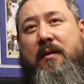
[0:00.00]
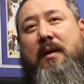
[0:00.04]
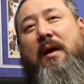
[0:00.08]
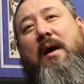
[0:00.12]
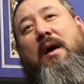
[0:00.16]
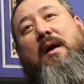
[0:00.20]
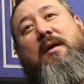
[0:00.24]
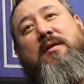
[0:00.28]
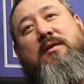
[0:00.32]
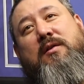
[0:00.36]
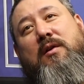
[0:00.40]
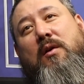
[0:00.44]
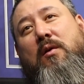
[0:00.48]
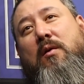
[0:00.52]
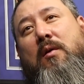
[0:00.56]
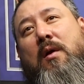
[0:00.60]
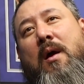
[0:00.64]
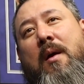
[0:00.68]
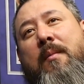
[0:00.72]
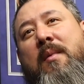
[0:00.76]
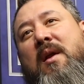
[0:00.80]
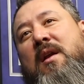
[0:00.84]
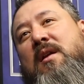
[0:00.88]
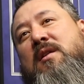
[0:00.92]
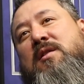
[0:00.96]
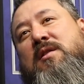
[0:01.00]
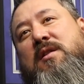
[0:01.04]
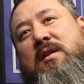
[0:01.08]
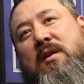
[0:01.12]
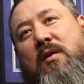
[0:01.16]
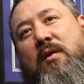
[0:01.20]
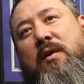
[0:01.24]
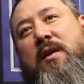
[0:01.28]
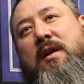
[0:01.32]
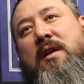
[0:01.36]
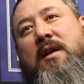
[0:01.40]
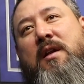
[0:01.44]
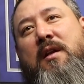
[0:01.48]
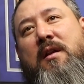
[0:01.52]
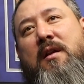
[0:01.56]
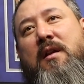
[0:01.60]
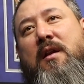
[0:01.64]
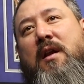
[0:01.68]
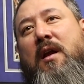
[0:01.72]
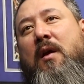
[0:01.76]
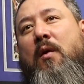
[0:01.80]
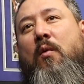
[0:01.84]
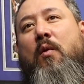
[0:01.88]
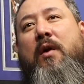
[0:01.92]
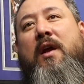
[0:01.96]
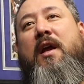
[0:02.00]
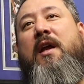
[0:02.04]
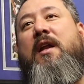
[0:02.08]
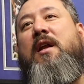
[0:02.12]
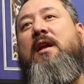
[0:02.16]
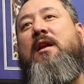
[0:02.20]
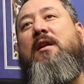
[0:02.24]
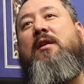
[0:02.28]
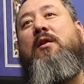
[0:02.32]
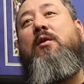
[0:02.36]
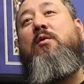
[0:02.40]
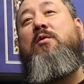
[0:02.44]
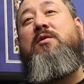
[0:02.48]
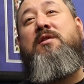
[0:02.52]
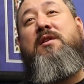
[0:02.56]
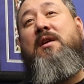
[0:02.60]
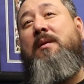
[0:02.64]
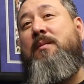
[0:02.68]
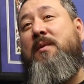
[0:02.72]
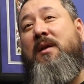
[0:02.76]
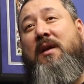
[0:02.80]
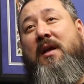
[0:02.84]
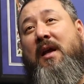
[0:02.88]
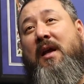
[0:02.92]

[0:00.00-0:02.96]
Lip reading: Yeah, so I mean, still he didn't. He didn't lose them the